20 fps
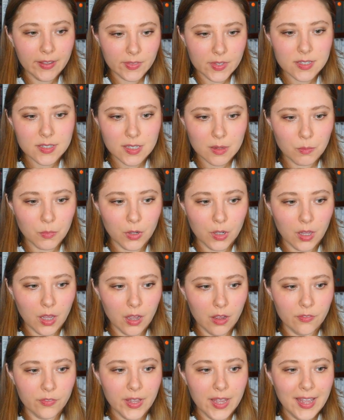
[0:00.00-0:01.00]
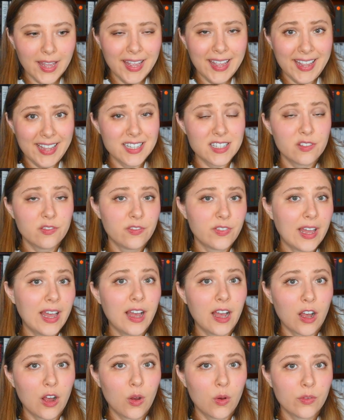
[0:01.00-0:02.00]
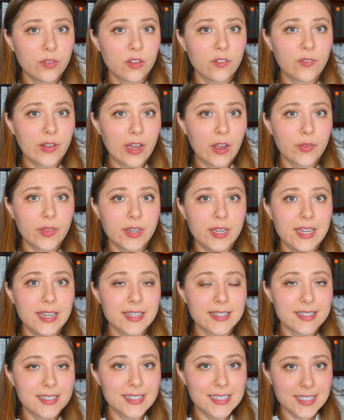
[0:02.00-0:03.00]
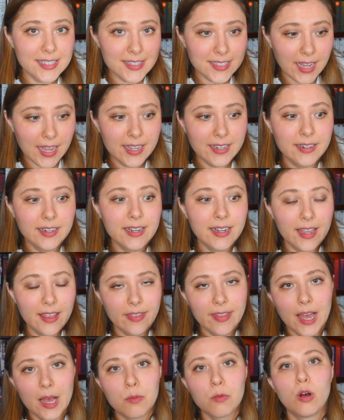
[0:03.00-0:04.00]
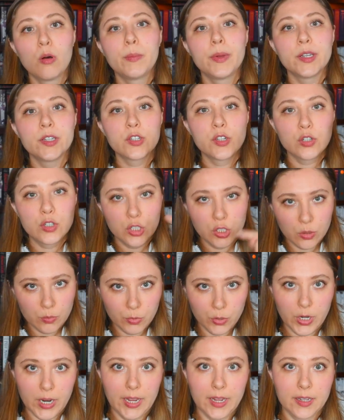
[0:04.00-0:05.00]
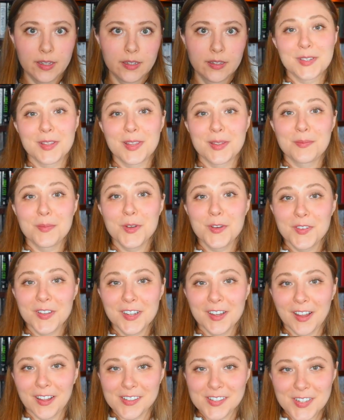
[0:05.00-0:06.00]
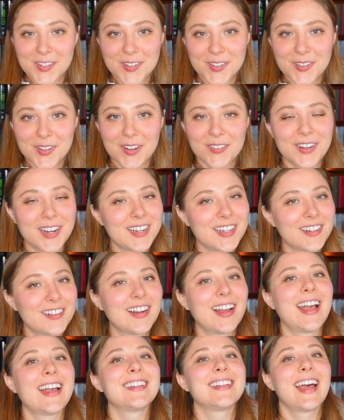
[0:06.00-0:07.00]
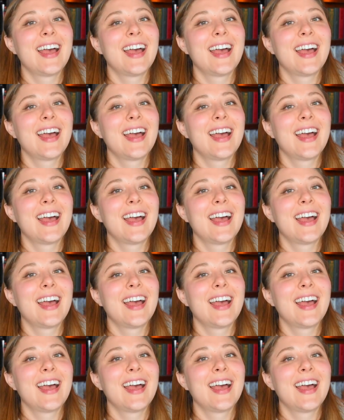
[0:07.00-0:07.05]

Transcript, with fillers: at the symbol of his vow, the vow that he is deciding in that moment to break. So then moving on to Rhaenyra and